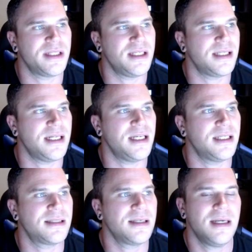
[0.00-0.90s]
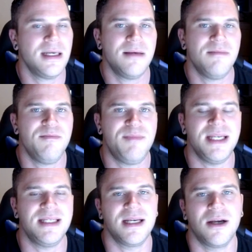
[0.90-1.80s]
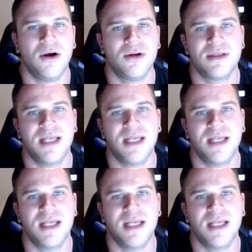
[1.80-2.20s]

these idiots beating on